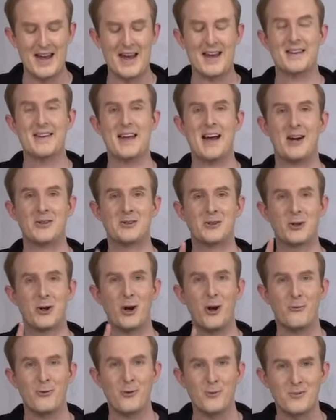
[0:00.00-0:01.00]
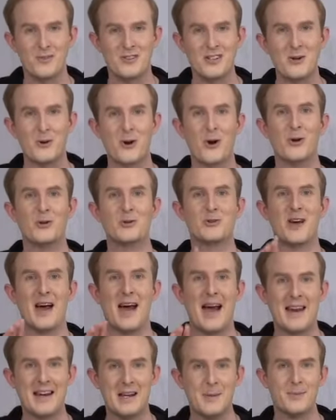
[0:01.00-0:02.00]
Now to go from 0 to
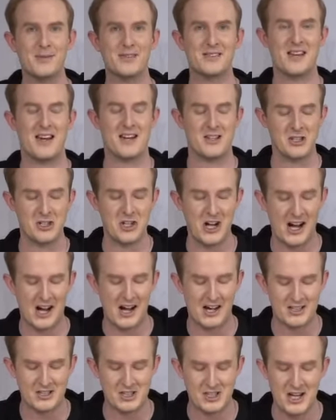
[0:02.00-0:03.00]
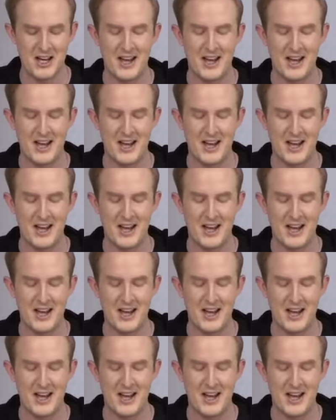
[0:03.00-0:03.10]
80% charge,